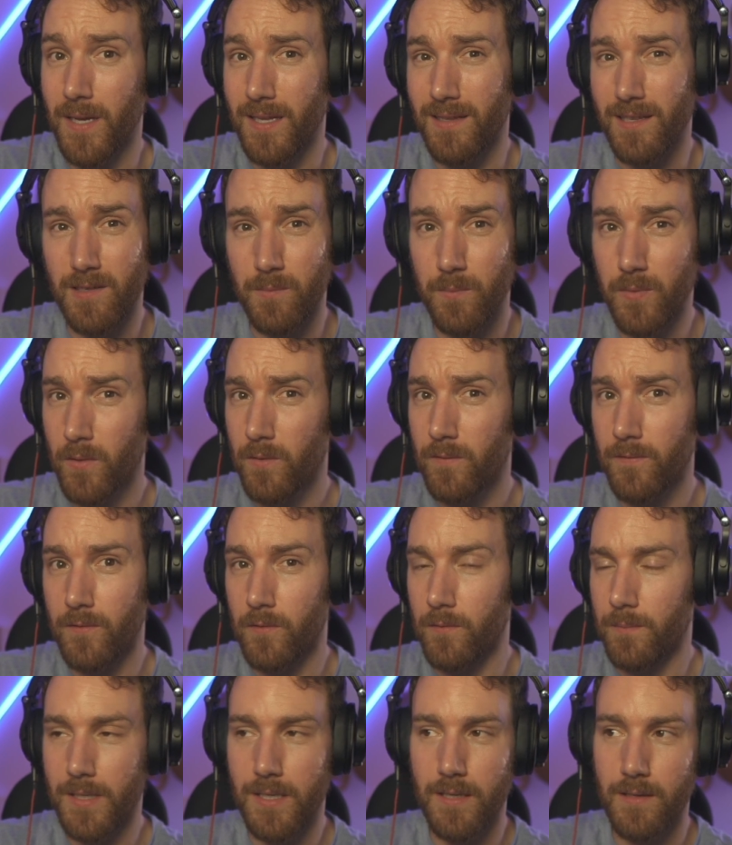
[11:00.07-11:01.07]
it's
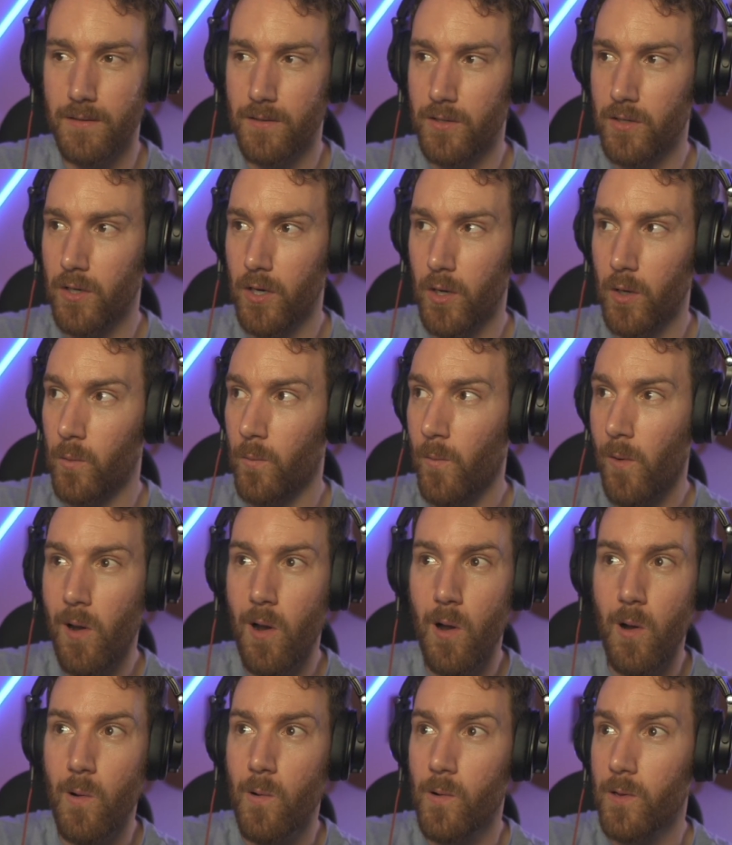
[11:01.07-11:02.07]
beautiful because, you
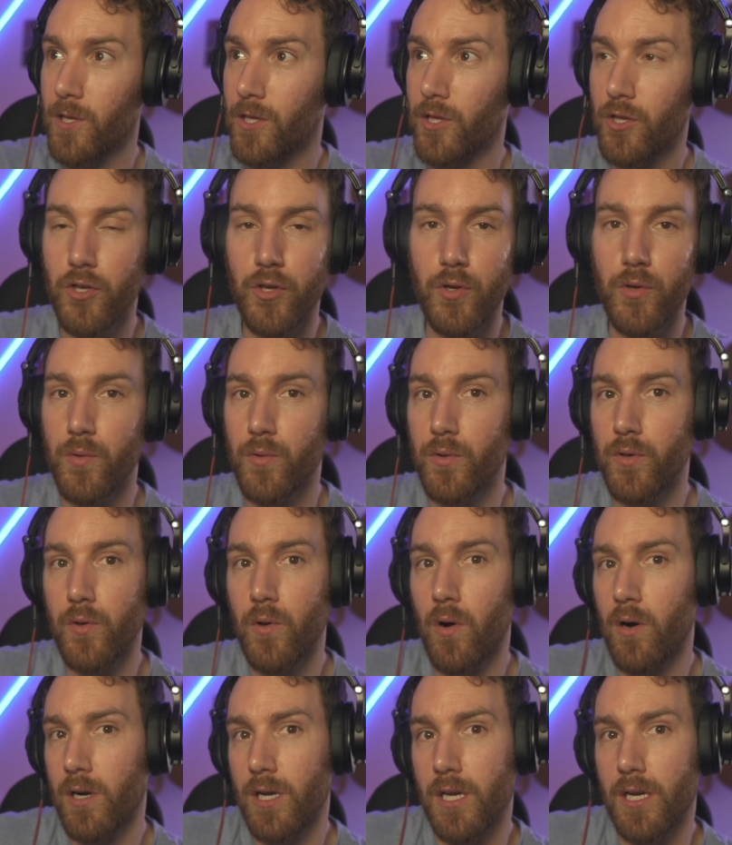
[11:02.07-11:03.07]

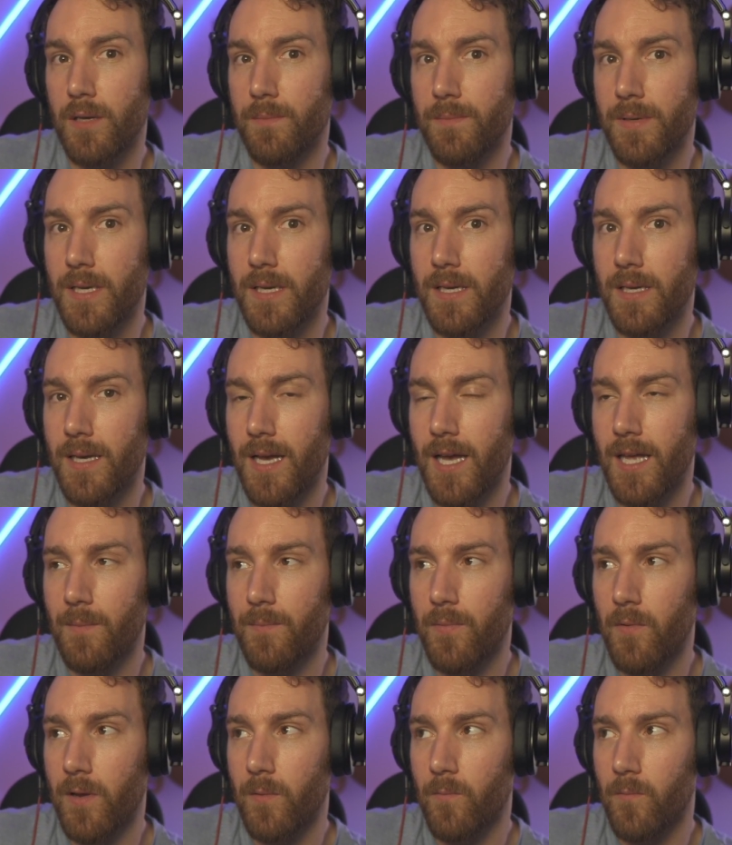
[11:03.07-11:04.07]
are going to be at a
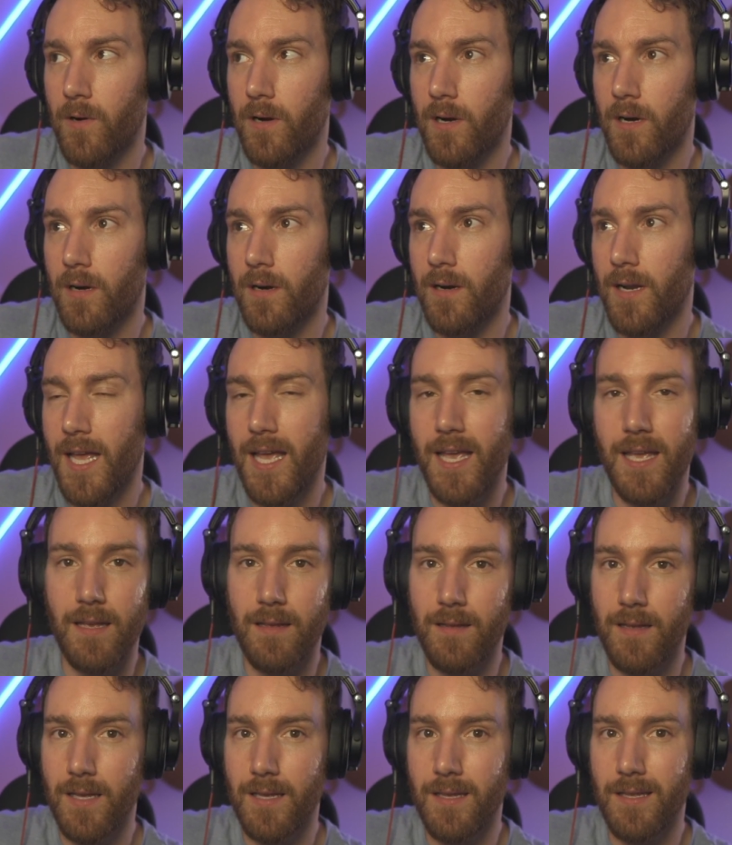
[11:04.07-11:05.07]
point where,
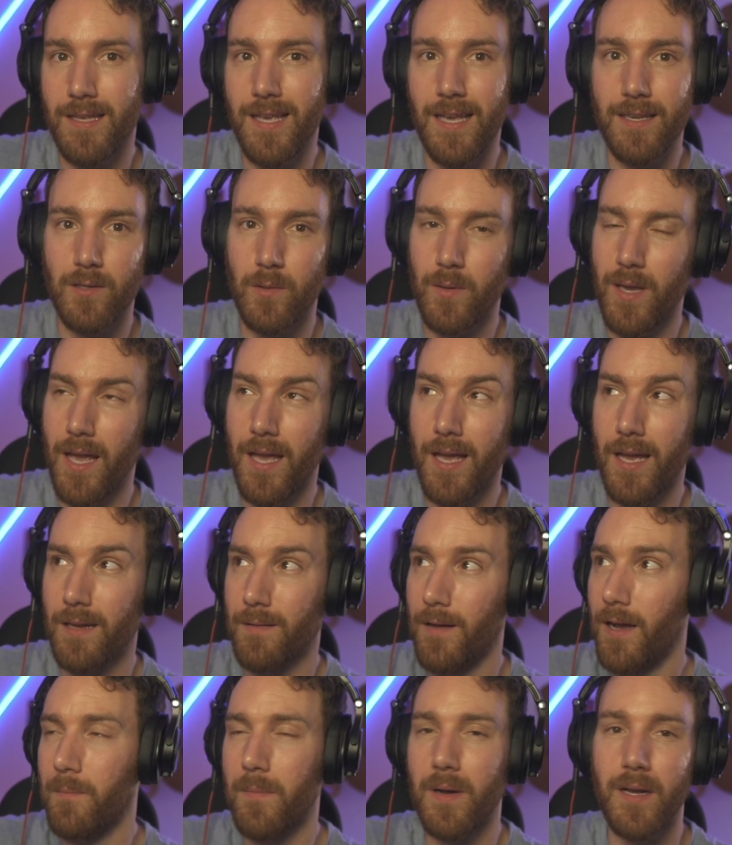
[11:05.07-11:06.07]
hey, yes, okay,
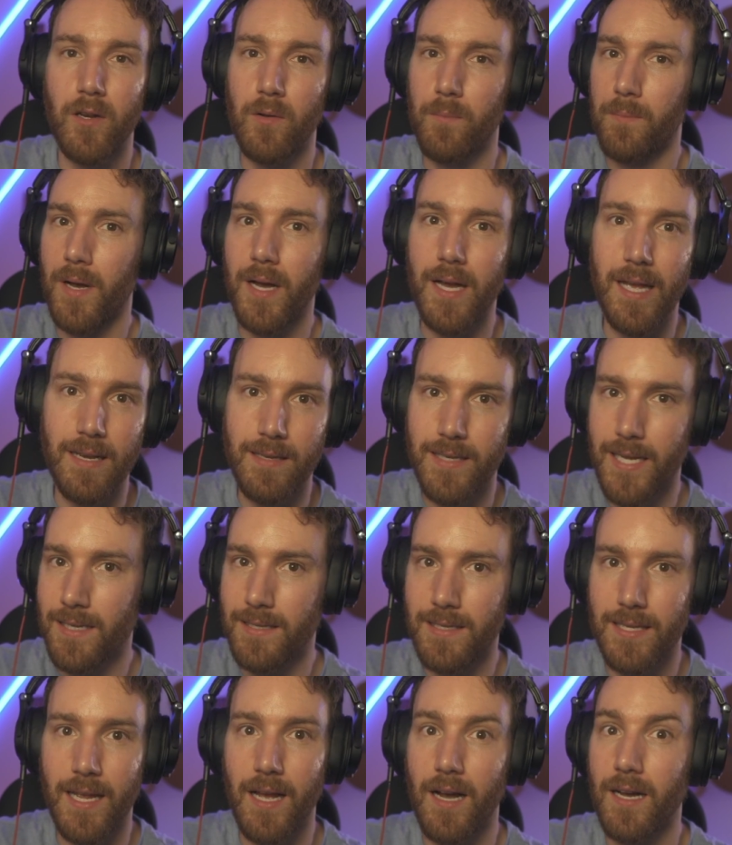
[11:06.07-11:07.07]
I might not buy
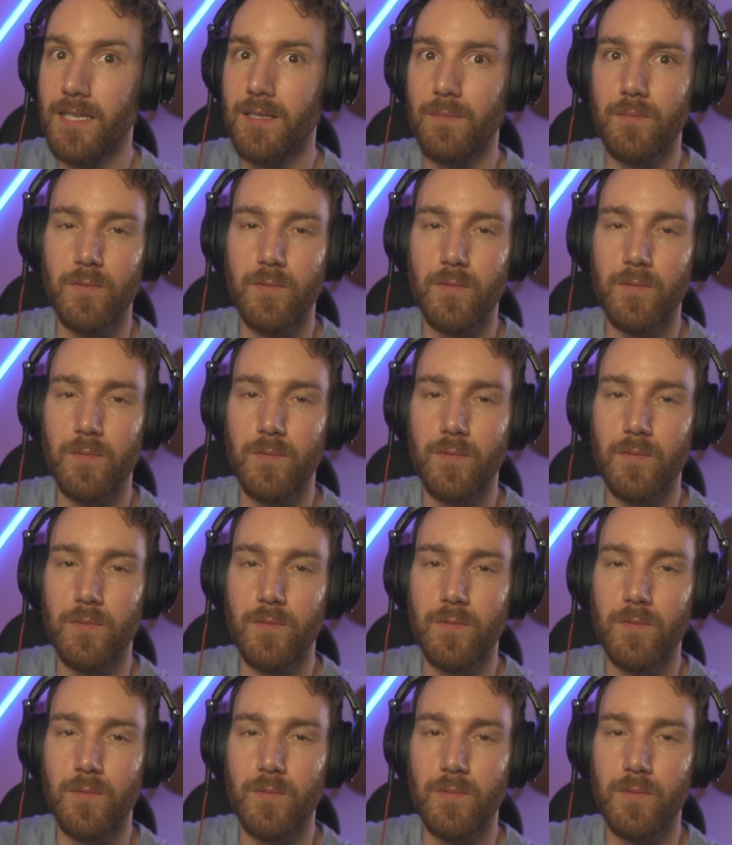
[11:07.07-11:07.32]
day-to-day items